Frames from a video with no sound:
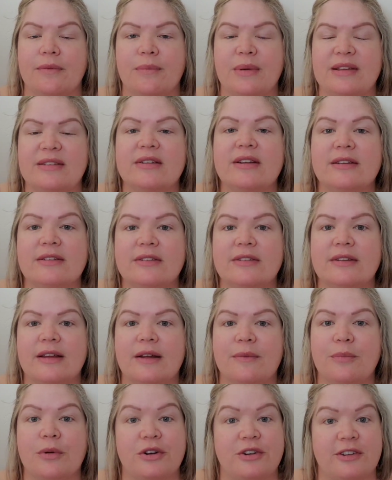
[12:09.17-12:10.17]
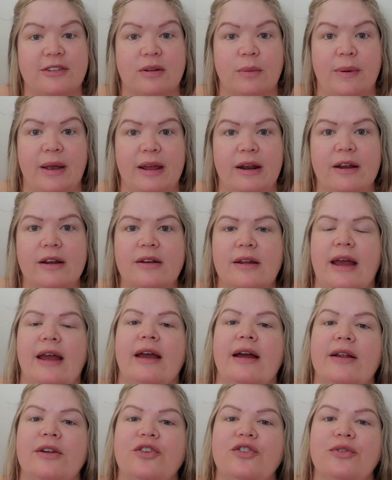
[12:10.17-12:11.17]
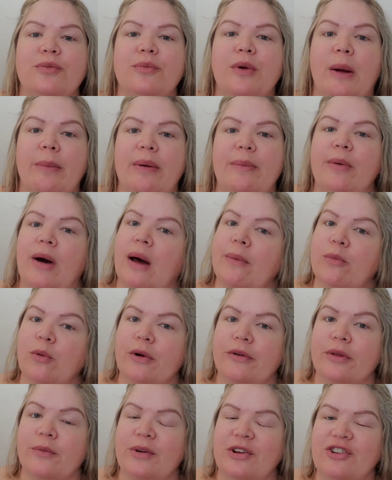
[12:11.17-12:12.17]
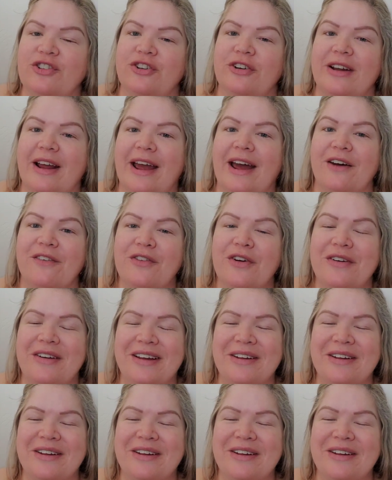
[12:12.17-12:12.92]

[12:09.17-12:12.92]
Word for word: business participated and probably bought more than we should have.